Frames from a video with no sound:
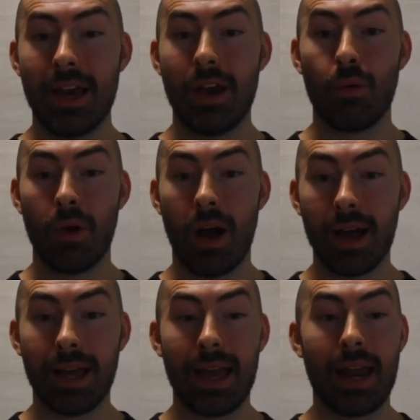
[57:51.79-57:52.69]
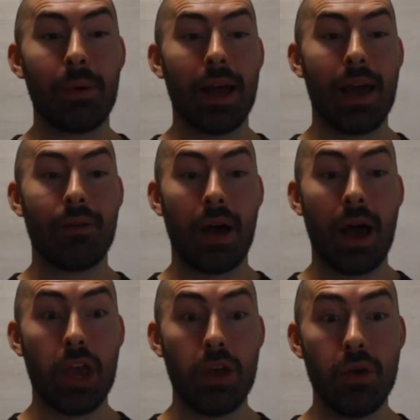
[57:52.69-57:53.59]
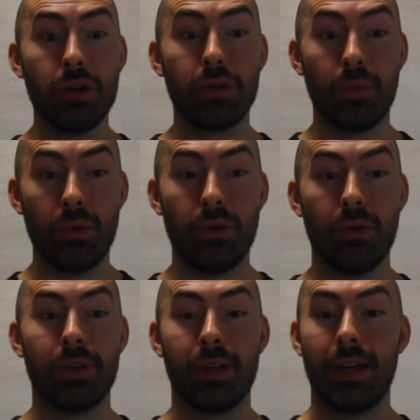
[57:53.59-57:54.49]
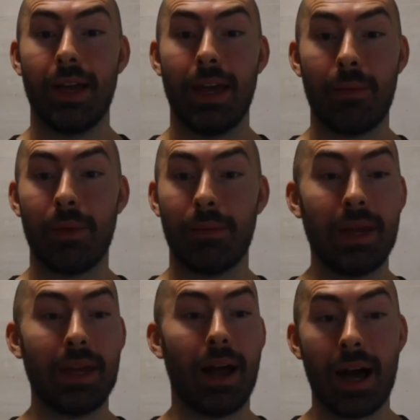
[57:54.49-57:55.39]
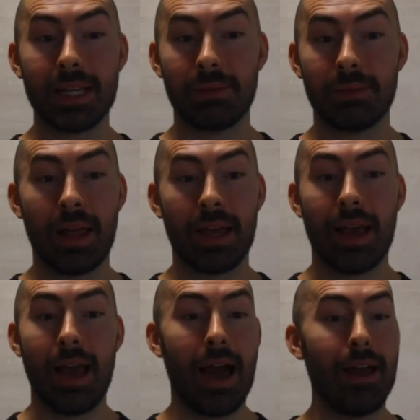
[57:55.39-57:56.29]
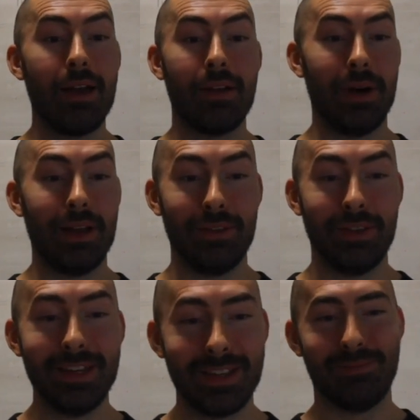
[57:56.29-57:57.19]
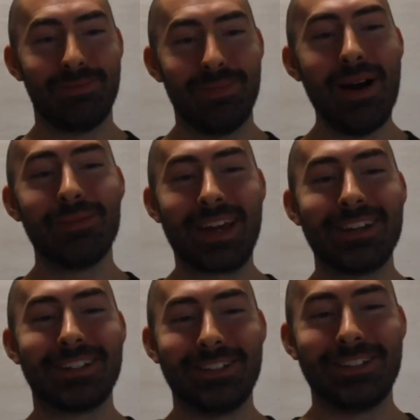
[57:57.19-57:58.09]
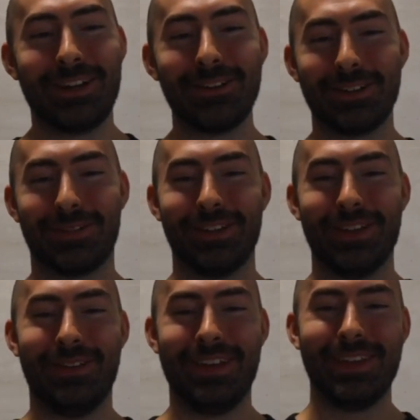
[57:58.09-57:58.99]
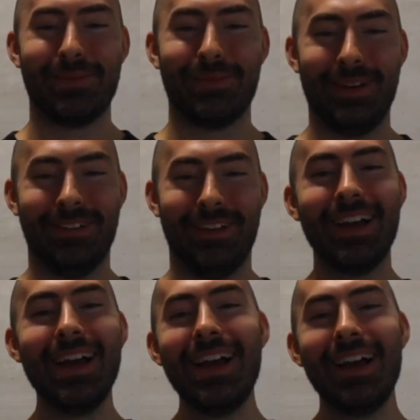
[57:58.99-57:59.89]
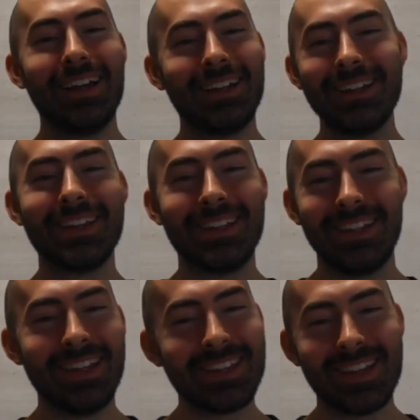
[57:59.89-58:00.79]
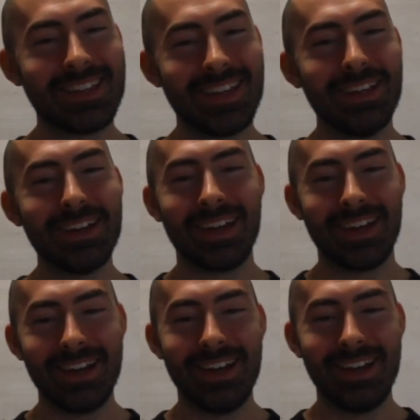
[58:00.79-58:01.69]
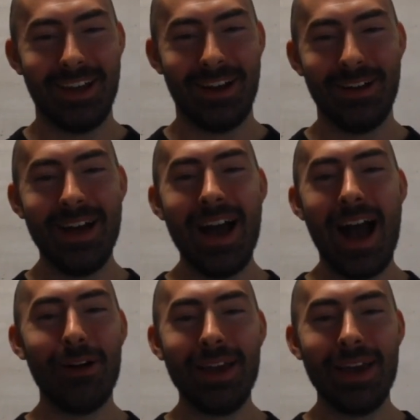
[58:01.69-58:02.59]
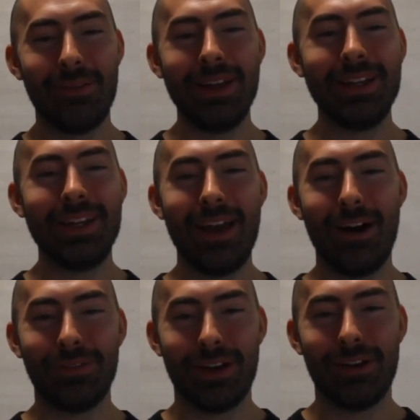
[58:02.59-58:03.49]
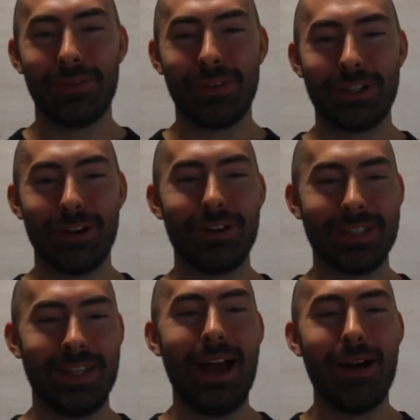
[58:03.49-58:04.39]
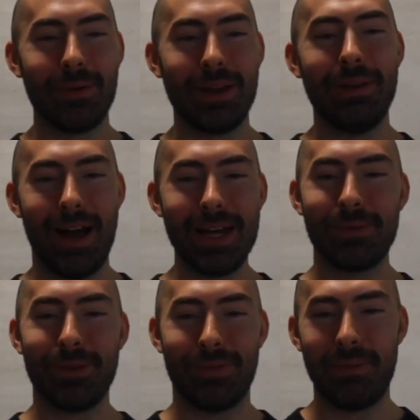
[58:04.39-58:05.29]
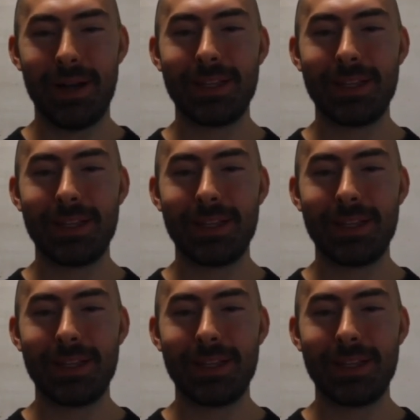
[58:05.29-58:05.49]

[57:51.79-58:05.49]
rock, and I'm going to have a huge wound, and I'm going to be in a hospital. Like, I don't have the money for this. I'm catching turtles for a living at this point, right? Like, this isn't looking good. I only had one day off to go look for turtles, and now I'm going to be in a hospital for months